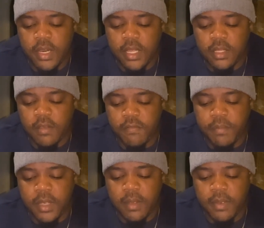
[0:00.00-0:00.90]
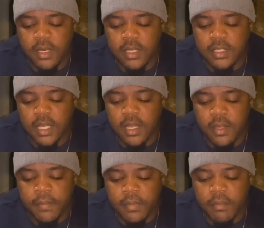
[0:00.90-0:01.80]
of payment is a
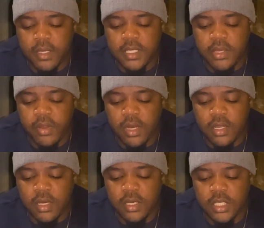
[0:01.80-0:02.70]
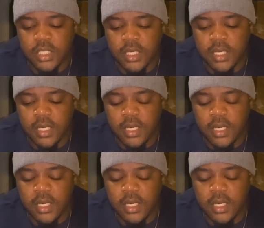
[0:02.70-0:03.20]
material condition